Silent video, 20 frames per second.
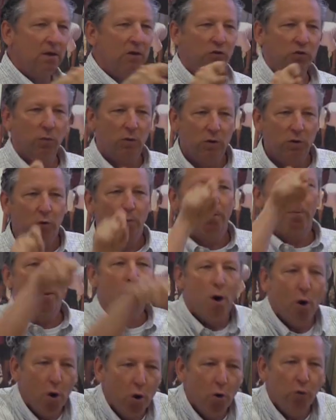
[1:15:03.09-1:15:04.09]
So when you
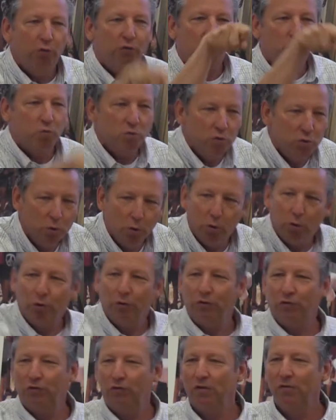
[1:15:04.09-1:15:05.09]
impose
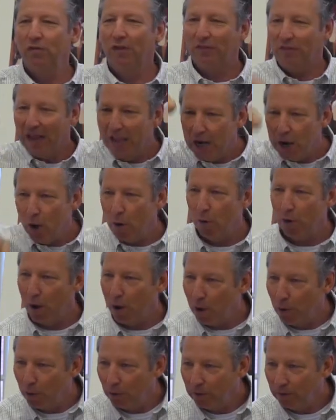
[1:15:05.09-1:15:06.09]
rules that they don't
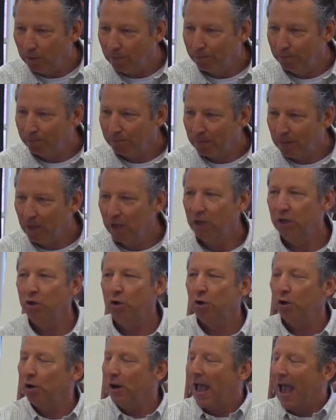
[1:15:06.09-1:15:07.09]
own,
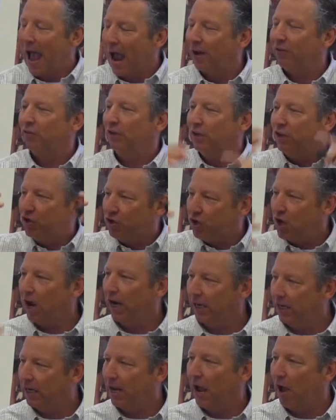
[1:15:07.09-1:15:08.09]
you're actually
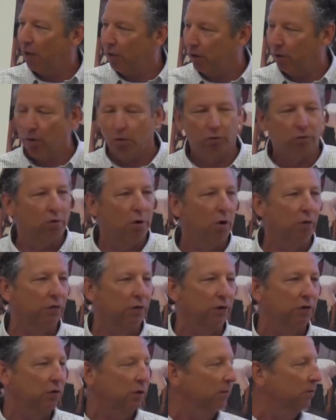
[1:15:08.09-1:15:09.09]
shutting down their own
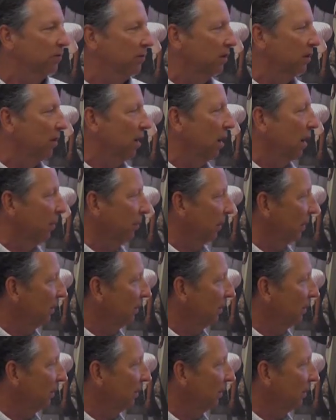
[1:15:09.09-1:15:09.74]
growth in terms of autonomy.